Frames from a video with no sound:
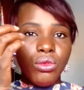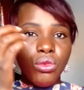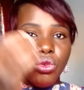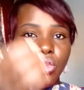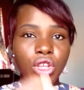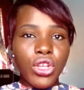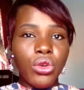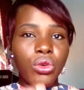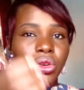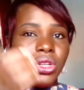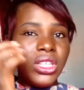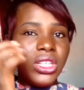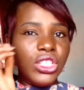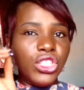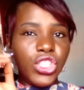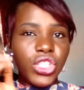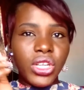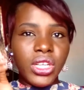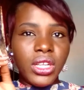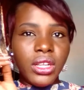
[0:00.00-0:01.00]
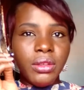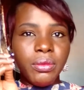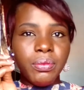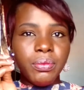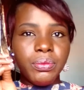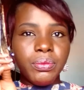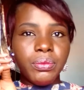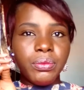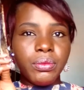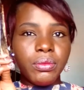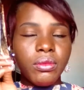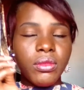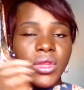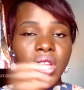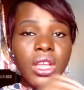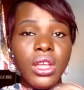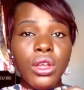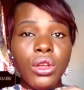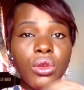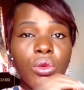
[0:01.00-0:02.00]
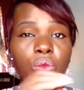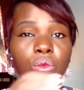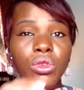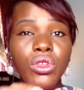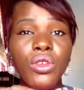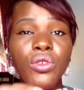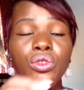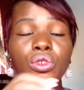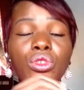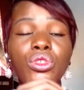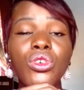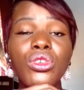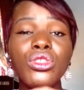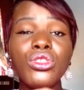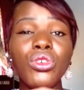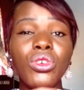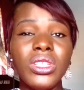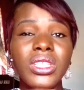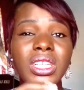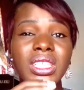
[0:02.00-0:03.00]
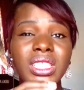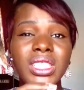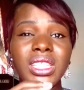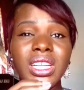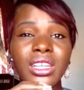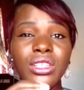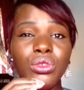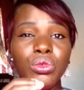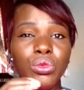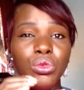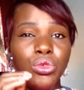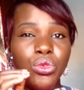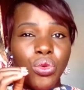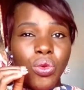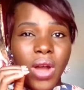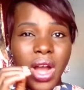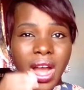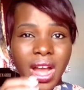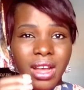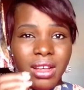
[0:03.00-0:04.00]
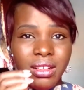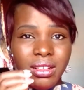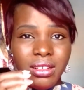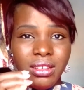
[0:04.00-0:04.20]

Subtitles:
going on a journey. If you don't understand who you are,